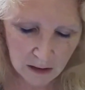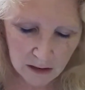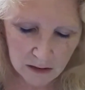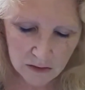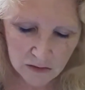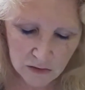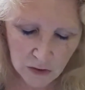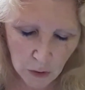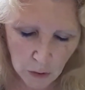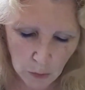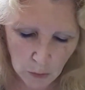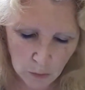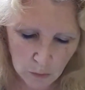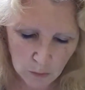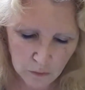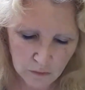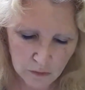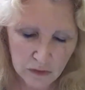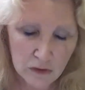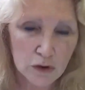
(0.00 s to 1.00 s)

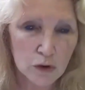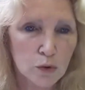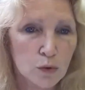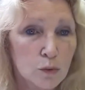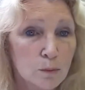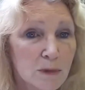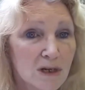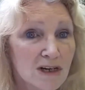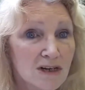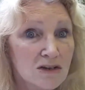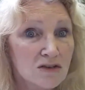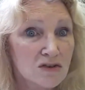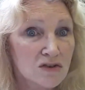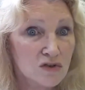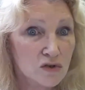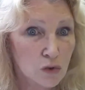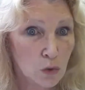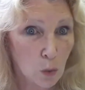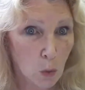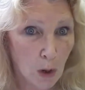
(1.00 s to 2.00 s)
So the luminous
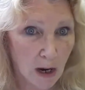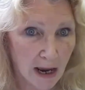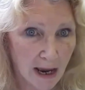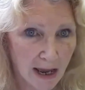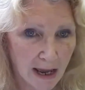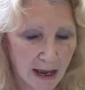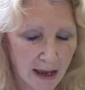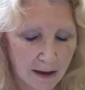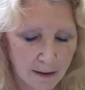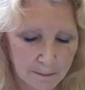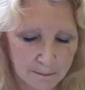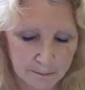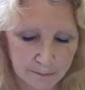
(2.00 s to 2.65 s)
square.